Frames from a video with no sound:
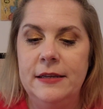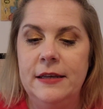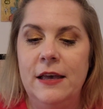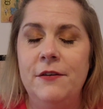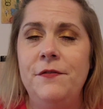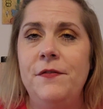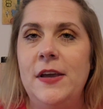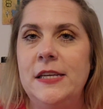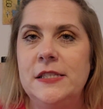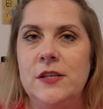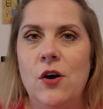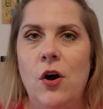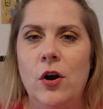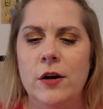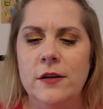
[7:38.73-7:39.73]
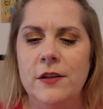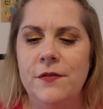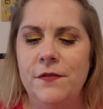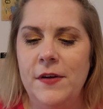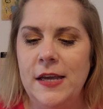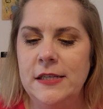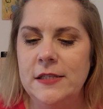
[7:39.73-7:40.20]
a face card. The
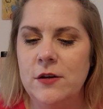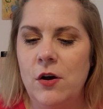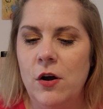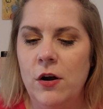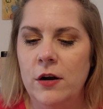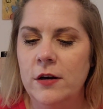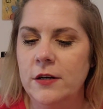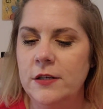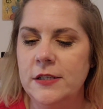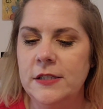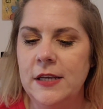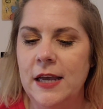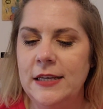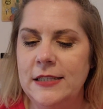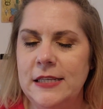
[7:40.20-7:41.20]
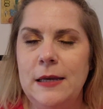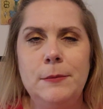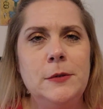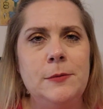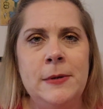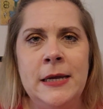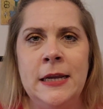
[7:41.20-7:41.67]
face cards, I seem
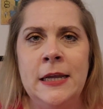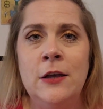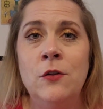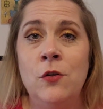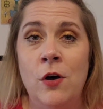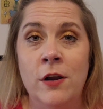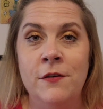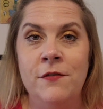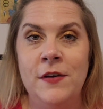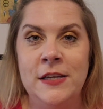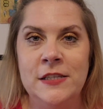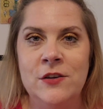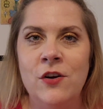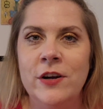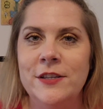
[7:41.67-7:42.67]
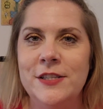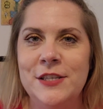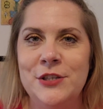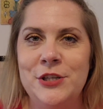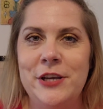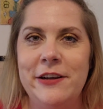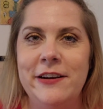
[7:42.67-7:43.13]
to be getting a lot of face cards
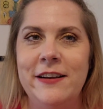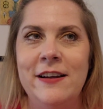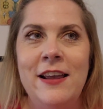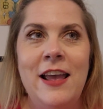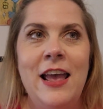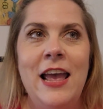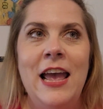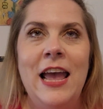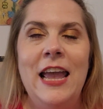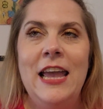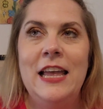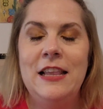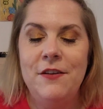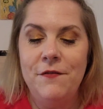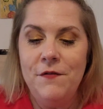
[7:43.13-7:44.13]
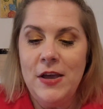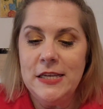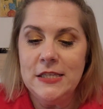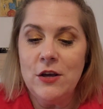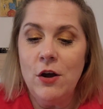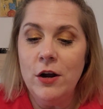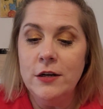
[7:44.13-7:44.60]
this year, and the face
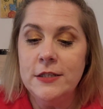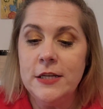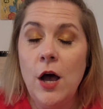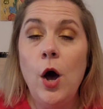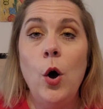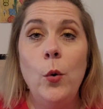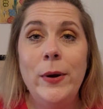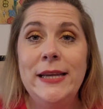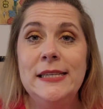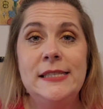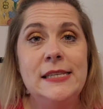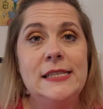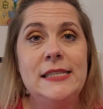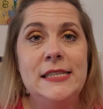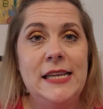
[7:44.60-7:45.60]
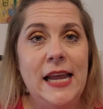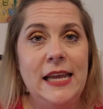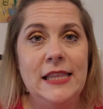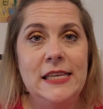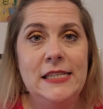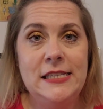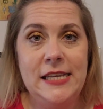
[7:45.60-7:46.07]
cards always stay
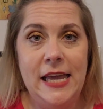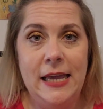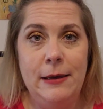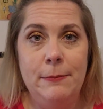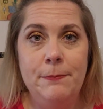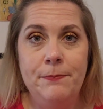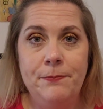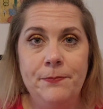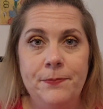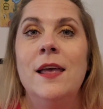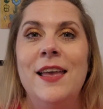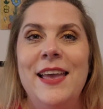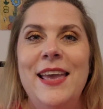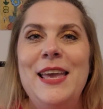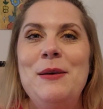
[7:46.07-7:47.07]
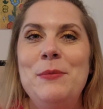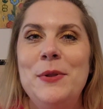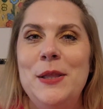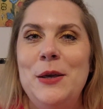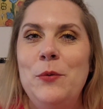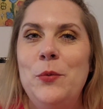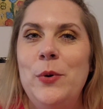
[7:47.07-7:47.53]
the same.
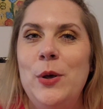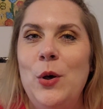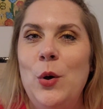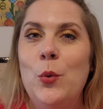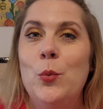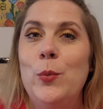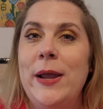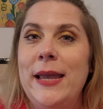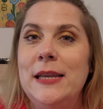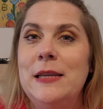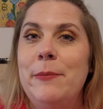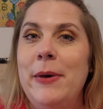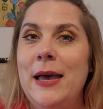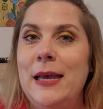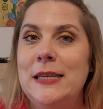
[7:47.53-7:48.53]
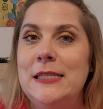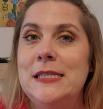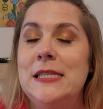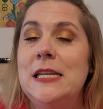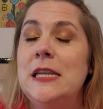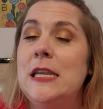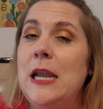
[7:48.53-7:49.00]
Emily will randomize
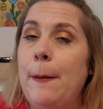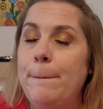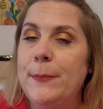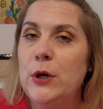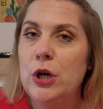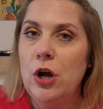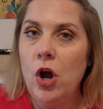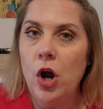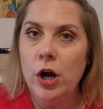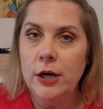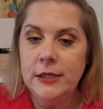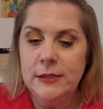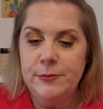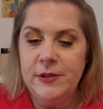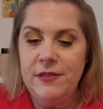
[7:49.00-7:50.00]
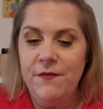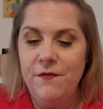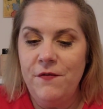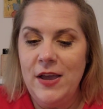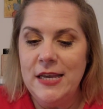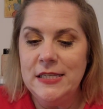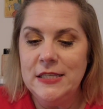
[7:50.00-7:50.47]
the number cards, but the
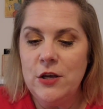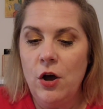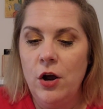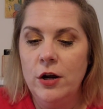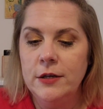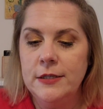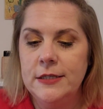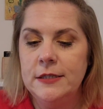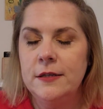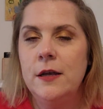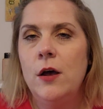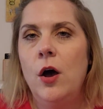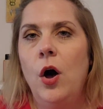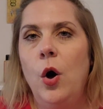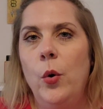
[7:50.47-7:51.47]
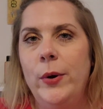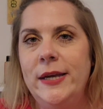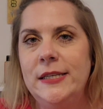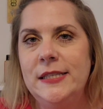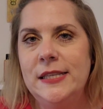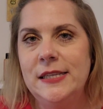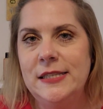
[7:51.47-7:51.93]
face cards
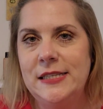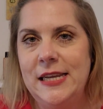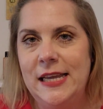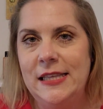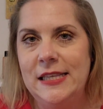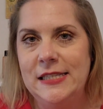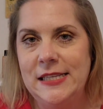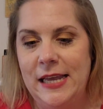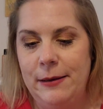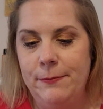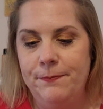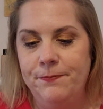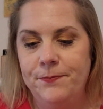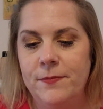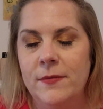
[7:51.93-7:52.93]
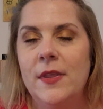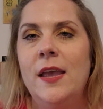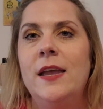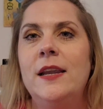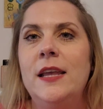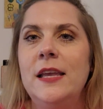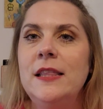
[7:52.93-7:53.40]
always stay the same.
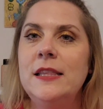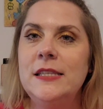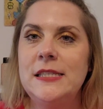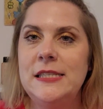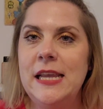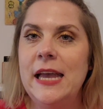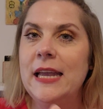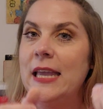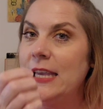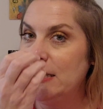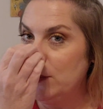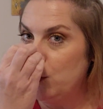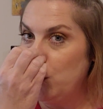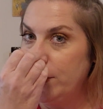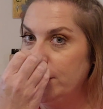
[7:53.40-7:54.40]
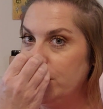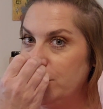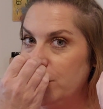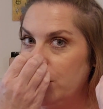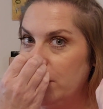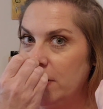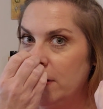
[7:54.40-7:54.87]
And in this deck is one
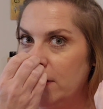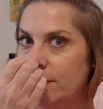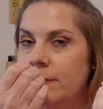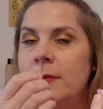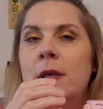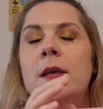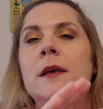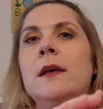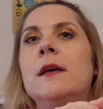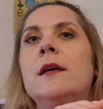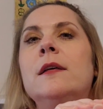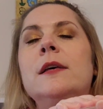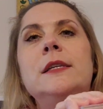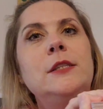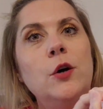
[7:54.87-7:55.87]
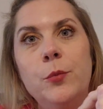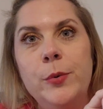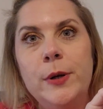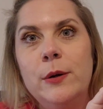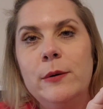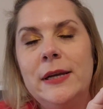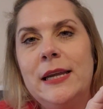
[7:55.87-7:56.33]
Joker. Let's hope
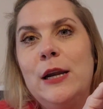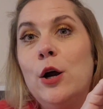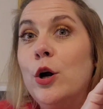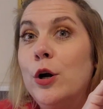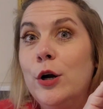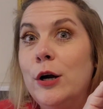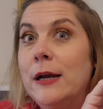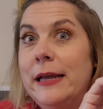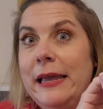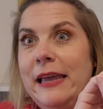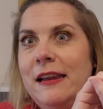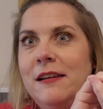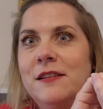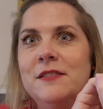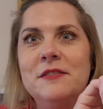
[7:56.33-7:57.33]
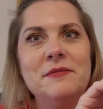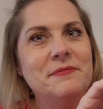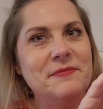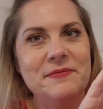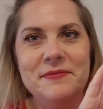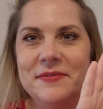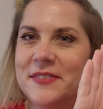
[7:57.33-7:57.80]
we don't get her again.
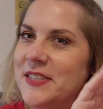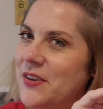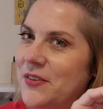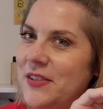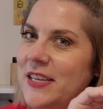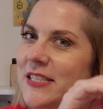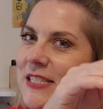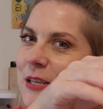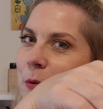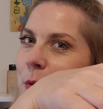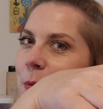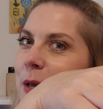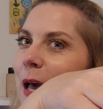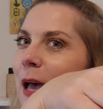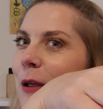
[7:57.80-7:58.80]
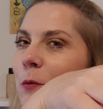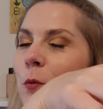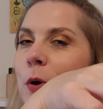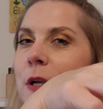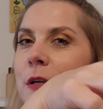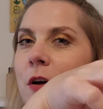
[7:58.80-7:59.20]
So let's see what we got. One